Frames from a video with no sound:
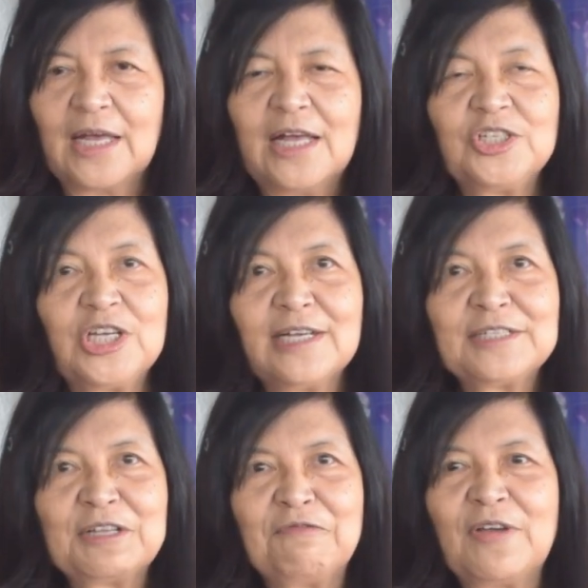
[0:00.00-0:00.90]
She
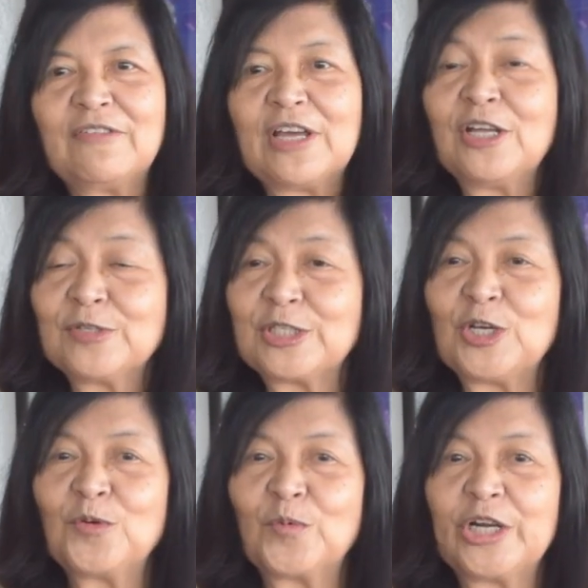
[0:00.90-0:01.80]
has a very
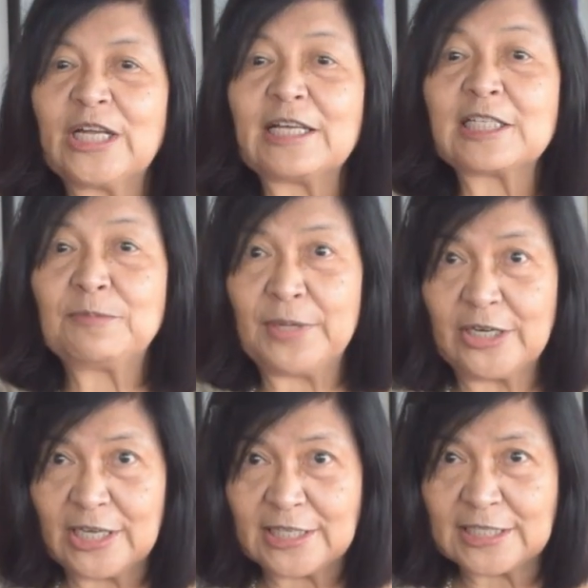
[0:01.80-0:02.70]
interesting work
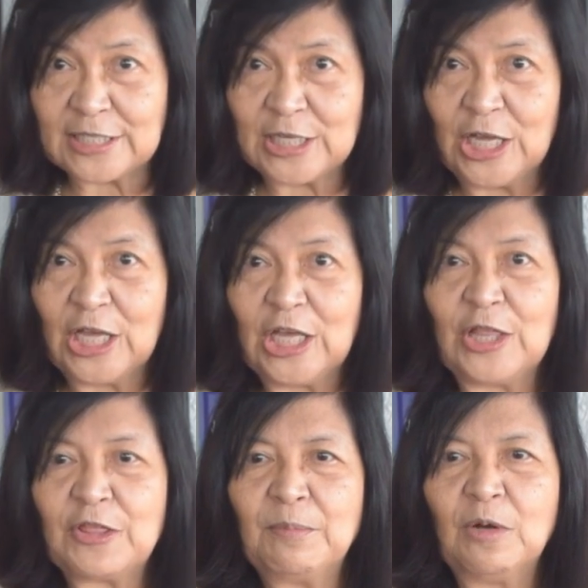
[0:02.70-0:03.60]
experience
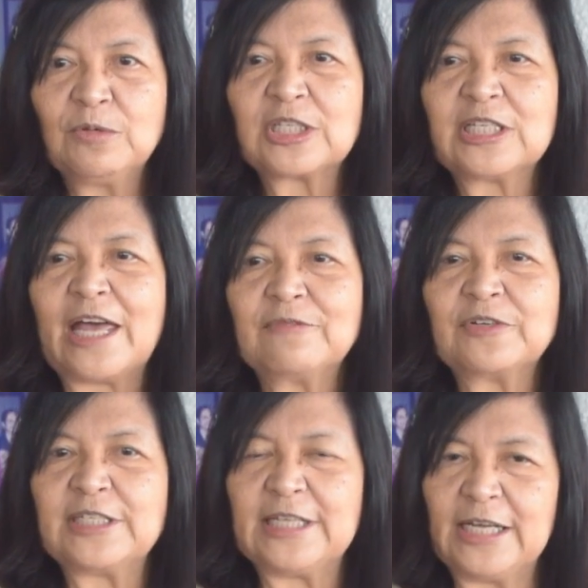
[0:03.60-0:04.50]
in the most
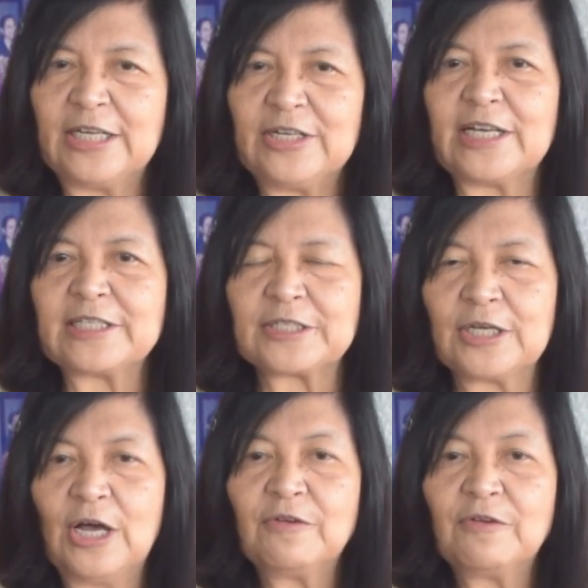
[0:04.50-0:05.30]
diverse areas,